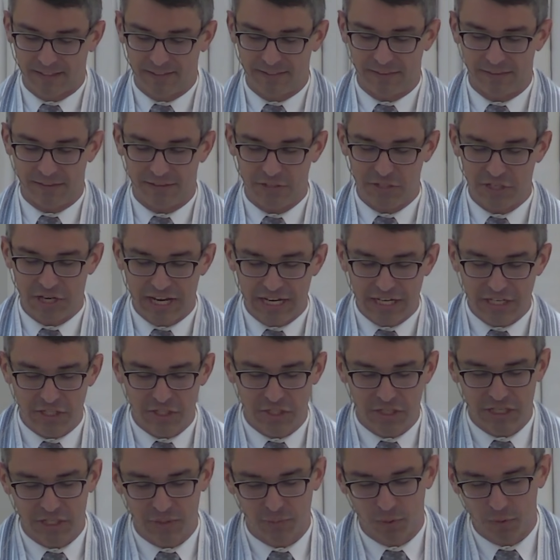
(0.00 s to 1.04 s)
The
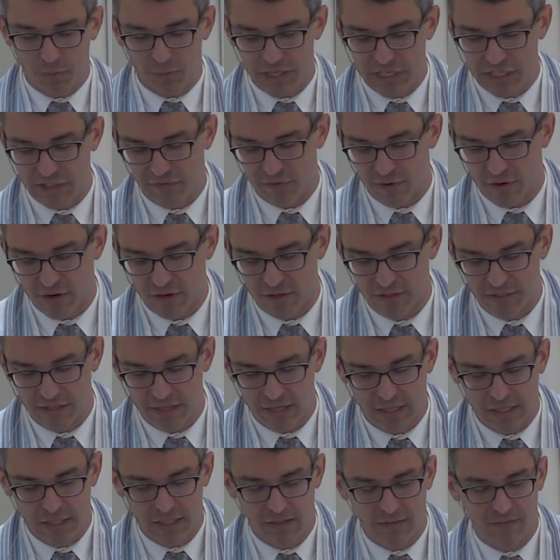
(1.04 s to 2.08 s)
changes we wish for
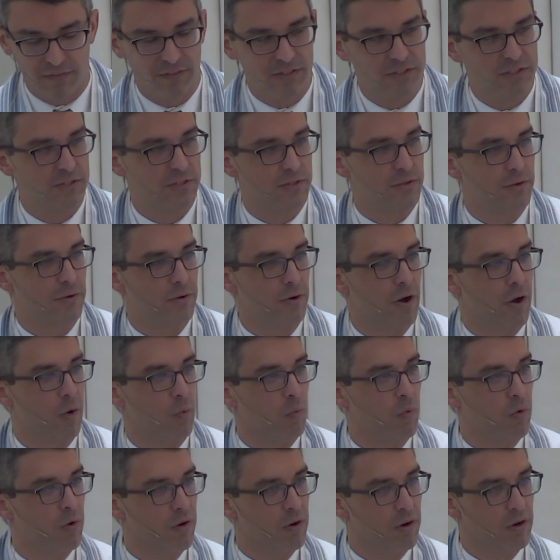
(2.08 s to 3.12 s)
ourselves or our
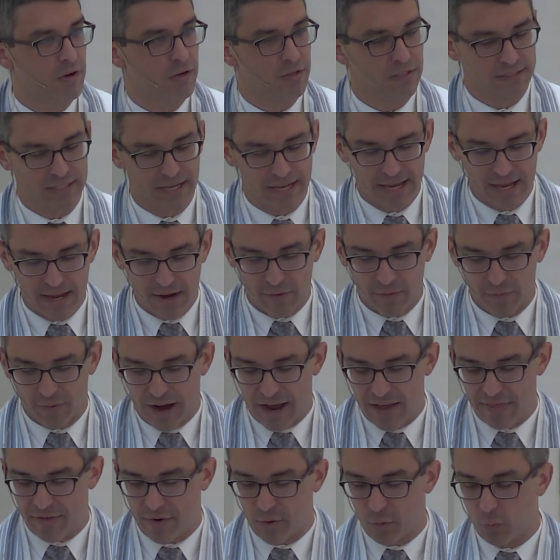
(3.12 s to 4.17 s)
world.
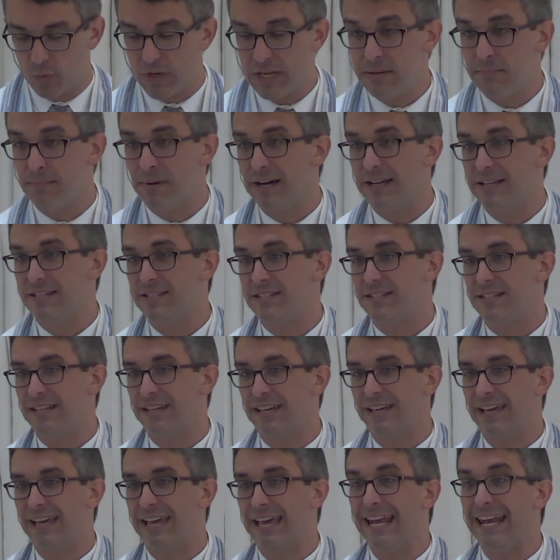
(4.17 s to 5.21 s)
Rather, we must
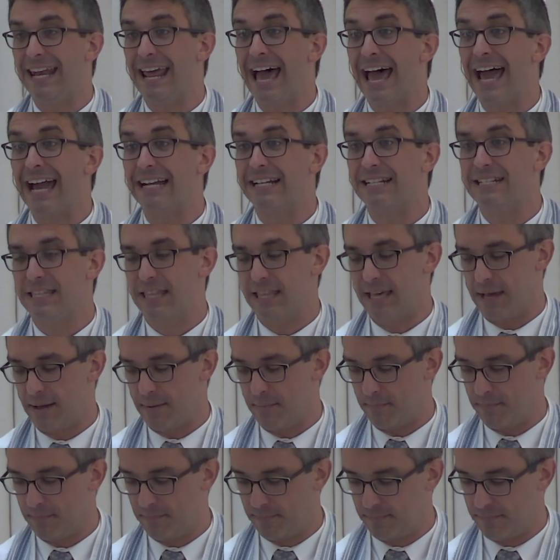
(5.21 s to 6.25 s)
enact
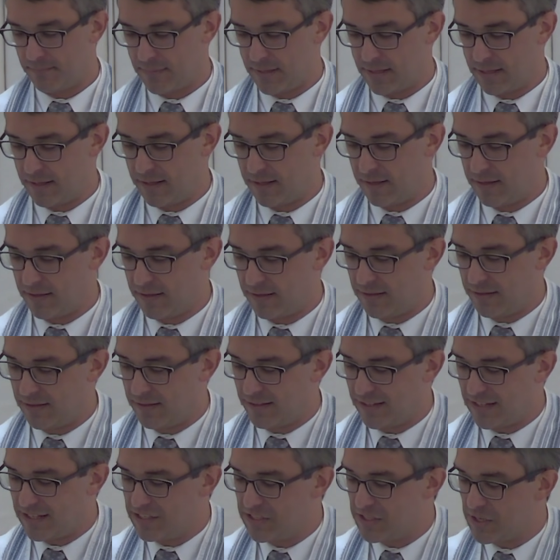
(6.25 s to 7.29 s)
them.
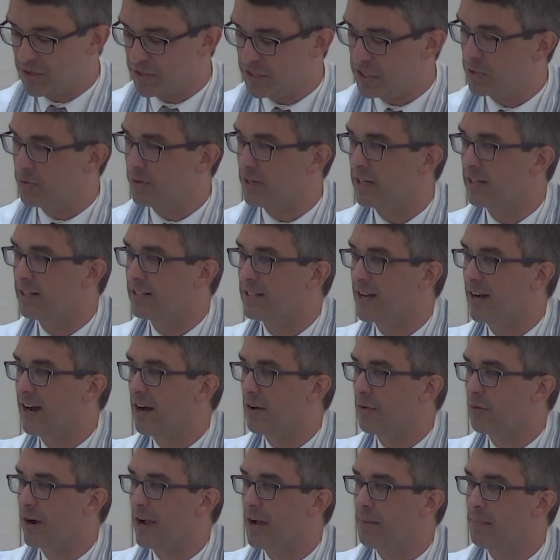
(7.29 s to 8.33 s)
In so doing,
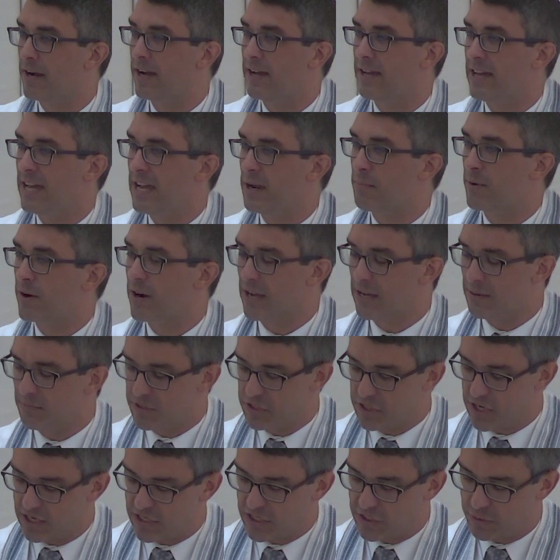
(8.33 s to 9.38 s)
taught Rabbi Abraham
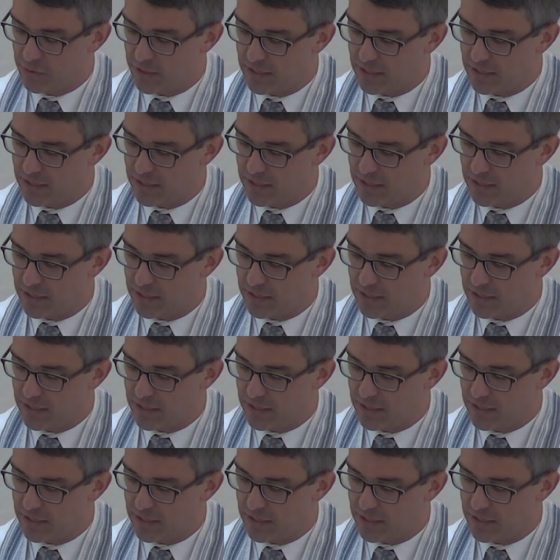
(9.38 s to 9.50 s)
Joshua